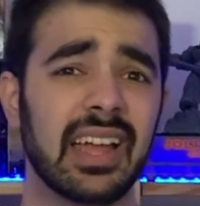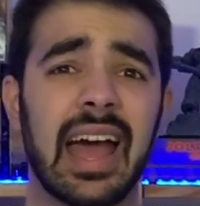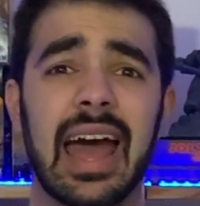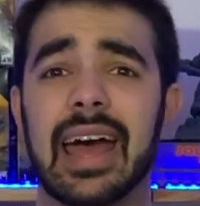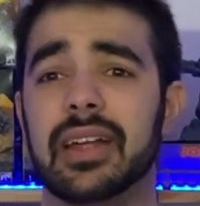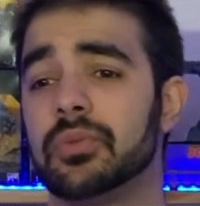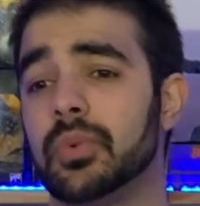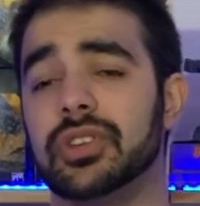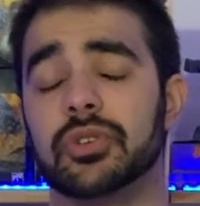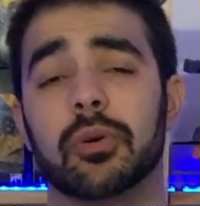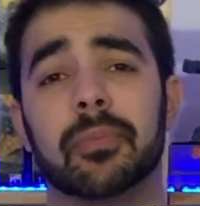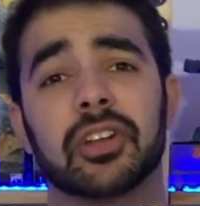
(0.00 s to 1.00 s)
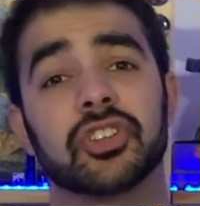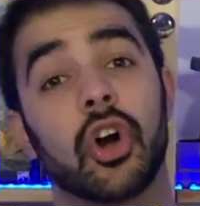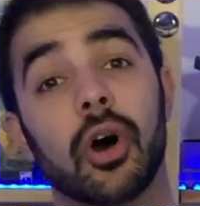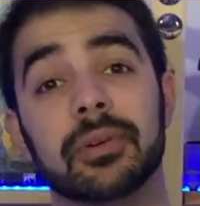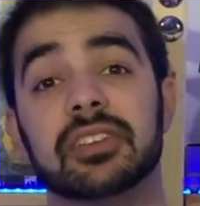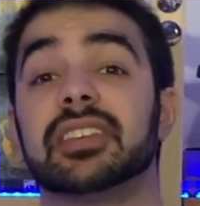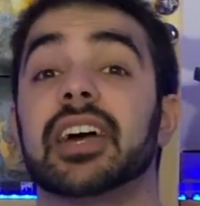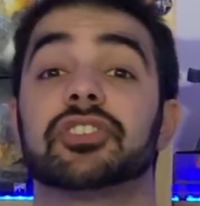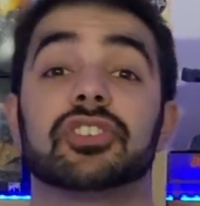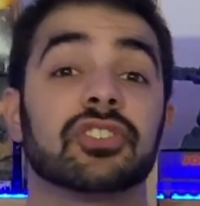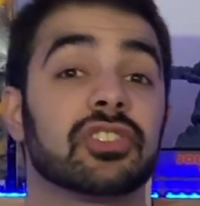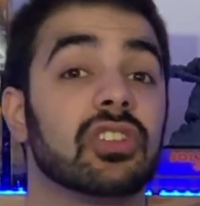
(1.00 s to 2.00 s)
And we do a bunch of hobby
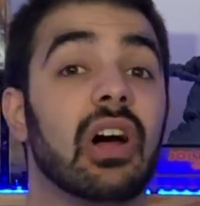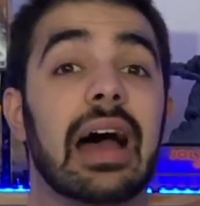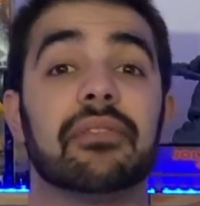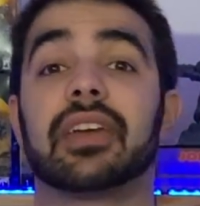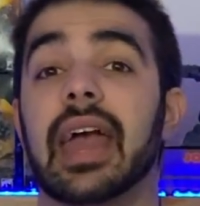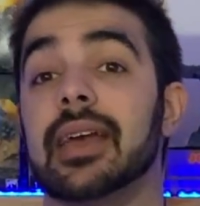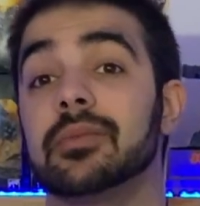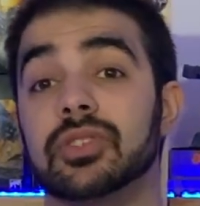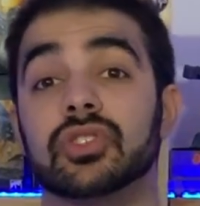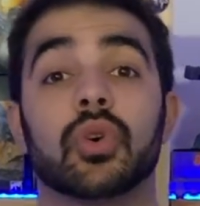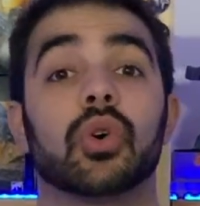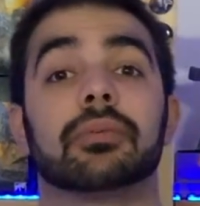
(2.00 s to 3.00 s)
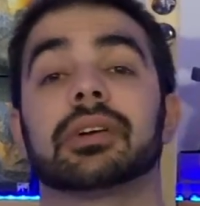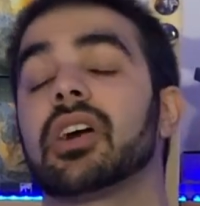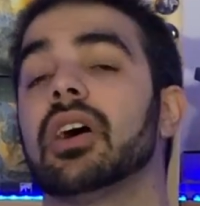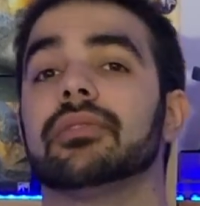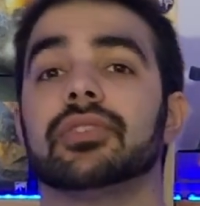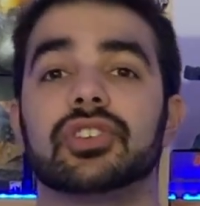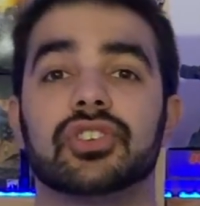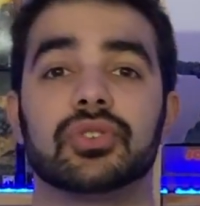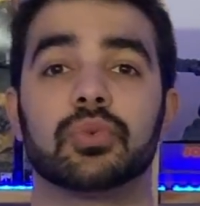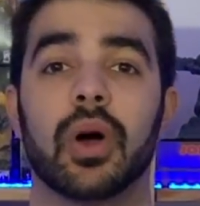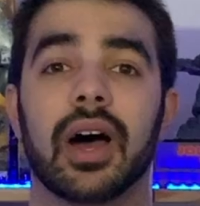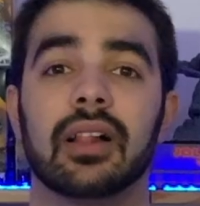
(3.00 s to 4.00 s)
sessions, live games and tournament coverage as
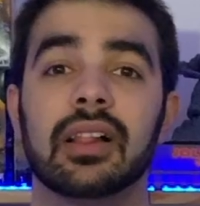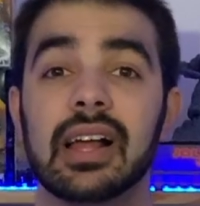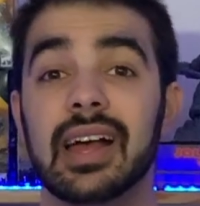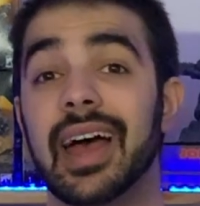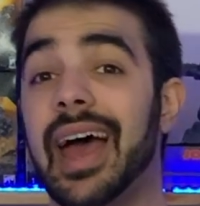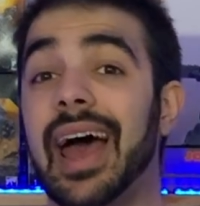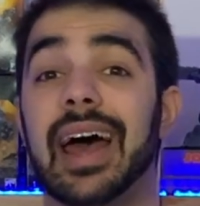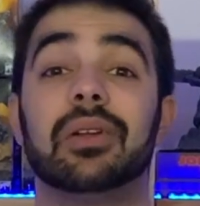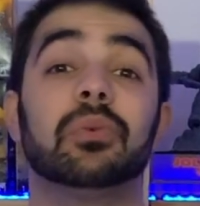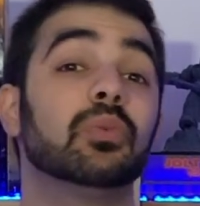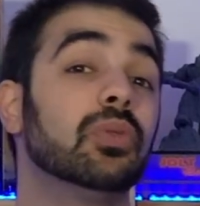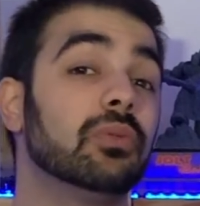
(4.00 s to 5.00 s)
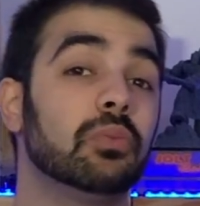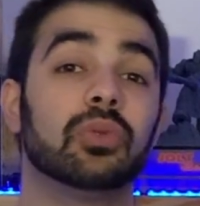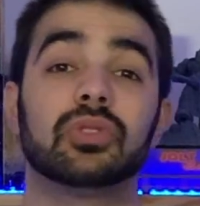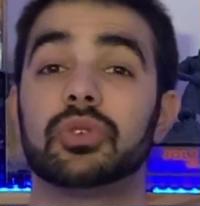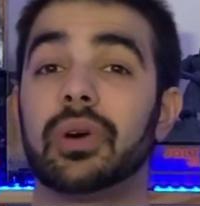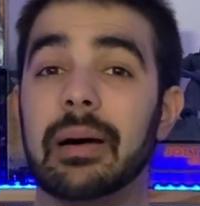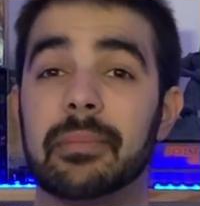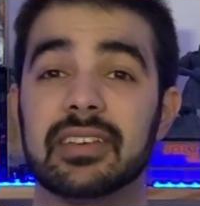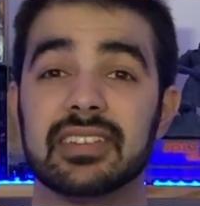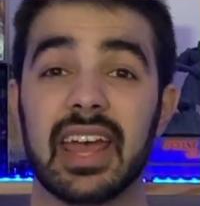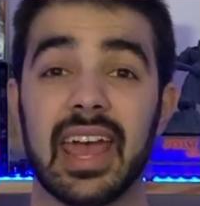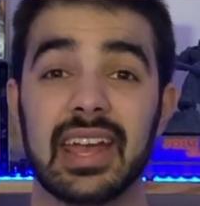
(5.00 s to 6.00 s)
well. And we'll do our
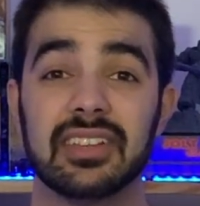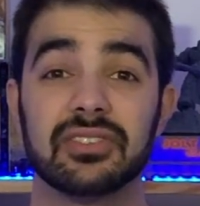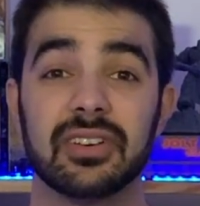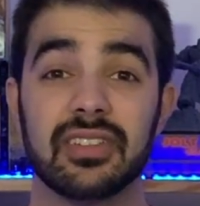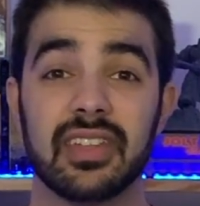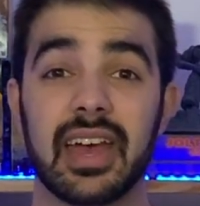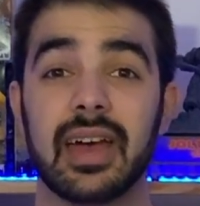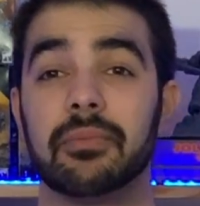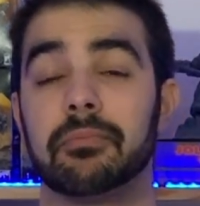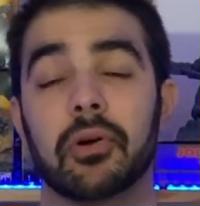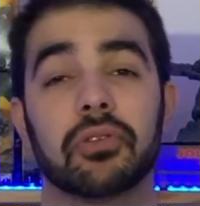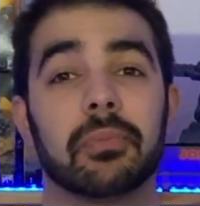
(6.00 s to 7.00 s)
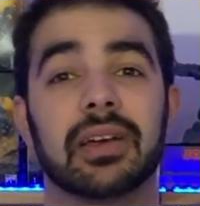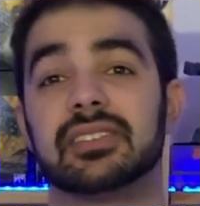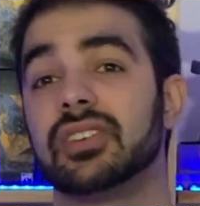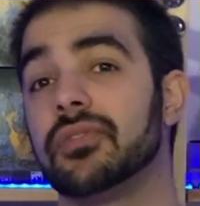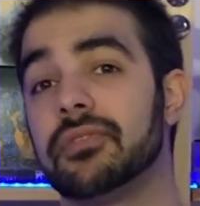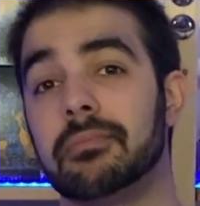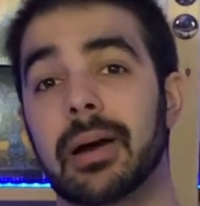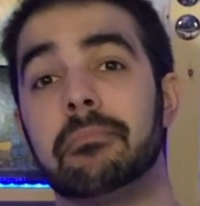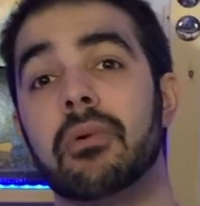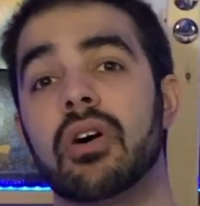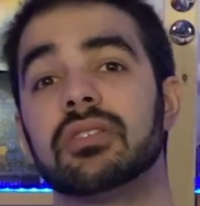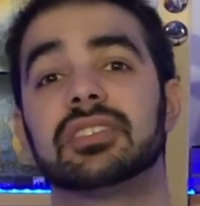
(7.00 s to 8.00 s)
best to answer it there, both myself and my
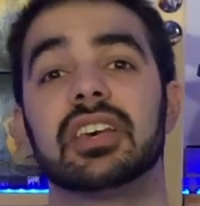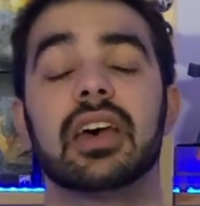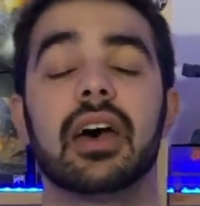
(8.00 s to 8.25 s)
mods.